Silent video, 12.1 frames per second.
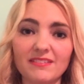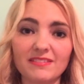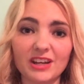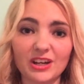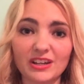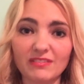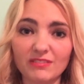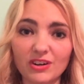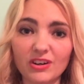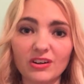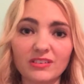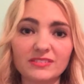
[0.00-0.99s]
very
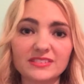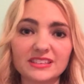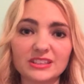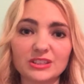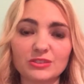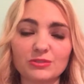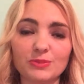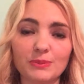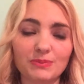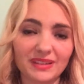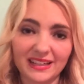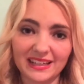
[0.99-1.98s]
involved, and you've
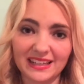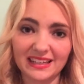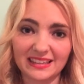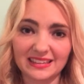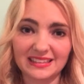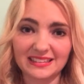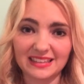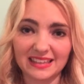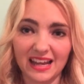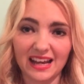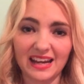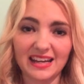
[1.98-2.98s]
been planning and things like
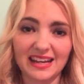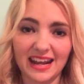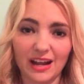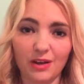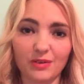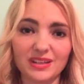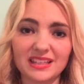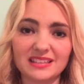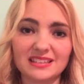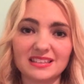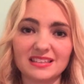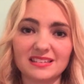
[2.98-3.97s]
that, and now
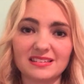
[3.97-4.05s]
it's